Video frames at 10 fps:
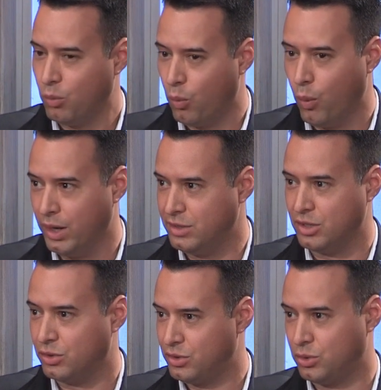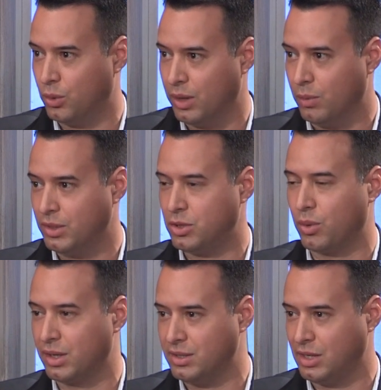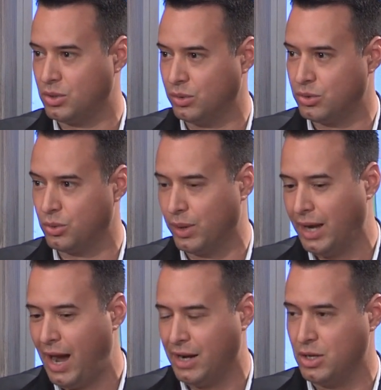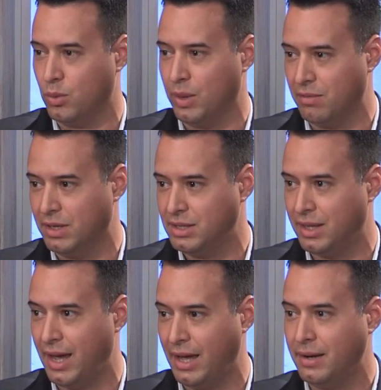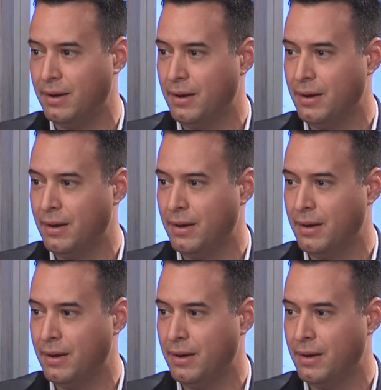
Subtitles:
What is your story? What's your organizational story? How do you weave into that?